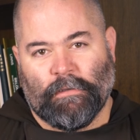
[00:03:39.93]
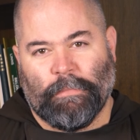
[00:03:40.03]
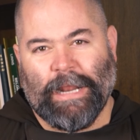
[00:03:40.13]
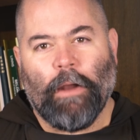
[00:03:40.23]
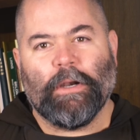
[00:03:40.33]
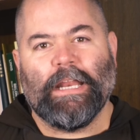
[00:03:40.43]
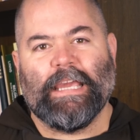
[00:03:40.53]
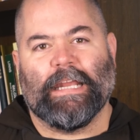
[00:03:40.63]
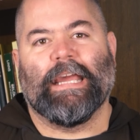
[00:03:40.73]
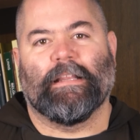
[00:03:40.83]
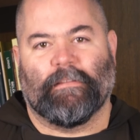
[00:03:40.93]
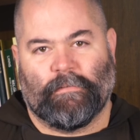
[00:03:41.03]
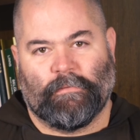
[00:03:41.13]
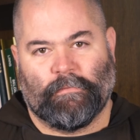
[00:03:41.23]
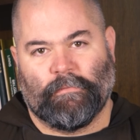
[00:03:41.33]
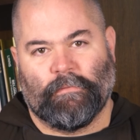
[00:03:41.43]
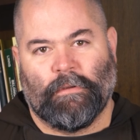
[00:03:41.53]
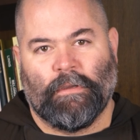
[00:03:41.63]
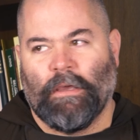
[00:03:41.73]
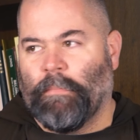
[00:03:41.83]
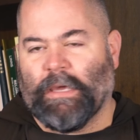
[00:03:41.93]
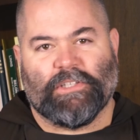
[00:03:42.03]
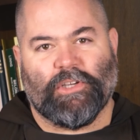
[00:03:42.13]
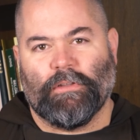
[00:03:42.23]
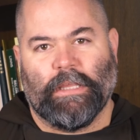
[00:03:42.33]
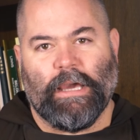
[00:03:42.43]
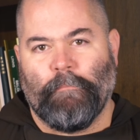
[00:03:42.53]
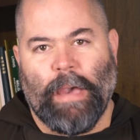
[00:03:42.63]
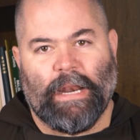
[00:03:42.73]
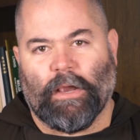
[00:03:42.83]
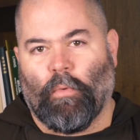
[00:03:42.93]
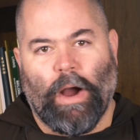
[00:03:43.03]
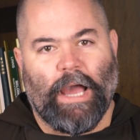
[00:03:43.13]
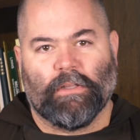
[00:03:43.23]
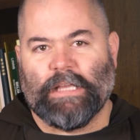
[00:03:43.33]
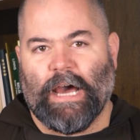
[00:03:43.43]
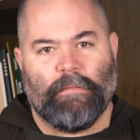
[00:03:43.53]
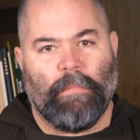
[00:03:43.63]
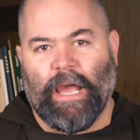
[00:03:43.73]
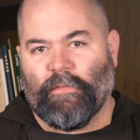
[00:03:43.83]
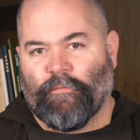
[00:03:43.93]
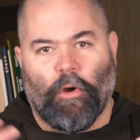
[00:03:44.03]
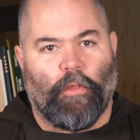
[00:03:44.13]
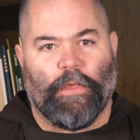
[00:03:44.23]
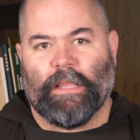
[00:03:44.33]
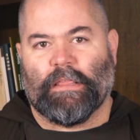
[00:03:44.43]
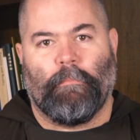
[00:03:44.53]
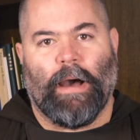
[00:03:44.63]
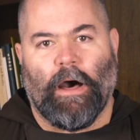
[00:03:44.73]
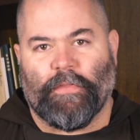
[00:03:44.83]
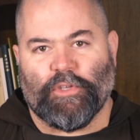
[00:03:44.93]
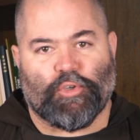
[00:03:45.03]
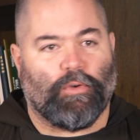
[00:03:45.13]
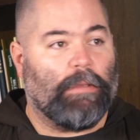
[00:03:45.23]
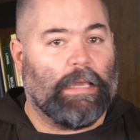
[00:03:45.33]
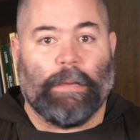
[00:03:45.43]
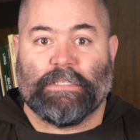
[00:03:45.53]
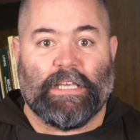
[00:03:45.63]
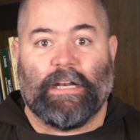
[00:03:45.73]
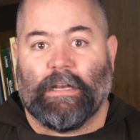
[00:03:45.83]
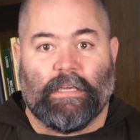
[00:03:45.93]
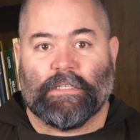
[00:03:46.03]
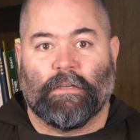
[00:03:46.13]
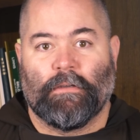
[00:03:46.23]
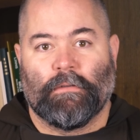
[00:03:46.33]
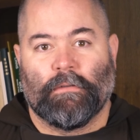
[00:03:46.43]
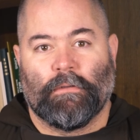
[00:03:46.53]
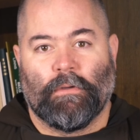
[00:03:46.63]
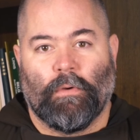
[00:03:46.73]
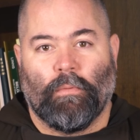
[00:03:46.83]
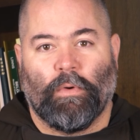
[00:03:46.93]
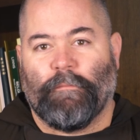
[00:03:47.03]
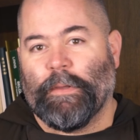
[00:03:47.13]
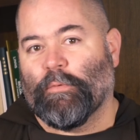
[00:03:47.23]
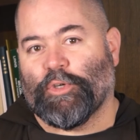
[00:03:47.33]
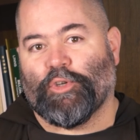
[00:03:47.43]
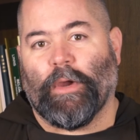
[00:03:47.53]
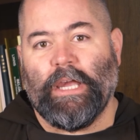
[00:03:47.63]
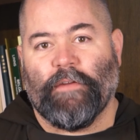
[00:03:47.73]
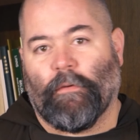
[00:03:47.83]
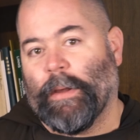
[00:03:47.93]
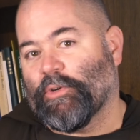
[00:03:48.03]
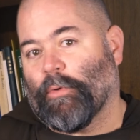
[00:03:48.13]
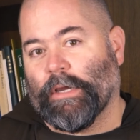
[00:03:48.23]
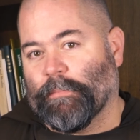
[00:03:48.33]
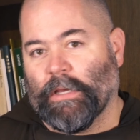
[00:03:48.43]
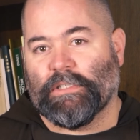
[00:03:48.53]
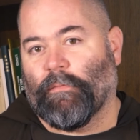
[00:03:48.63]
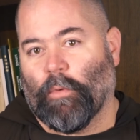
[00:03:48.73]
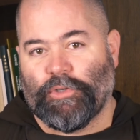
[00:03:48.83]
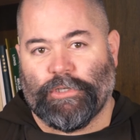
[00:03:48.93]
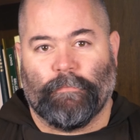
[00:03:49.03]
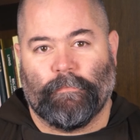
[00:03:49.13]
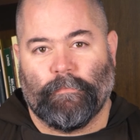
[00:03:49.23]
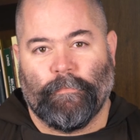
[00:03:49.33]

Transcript: But how did he get in? Because certainly a manic, wild-eyed man frothing at the mouth and screaming obscenities would have been restrained from entering a place of worship.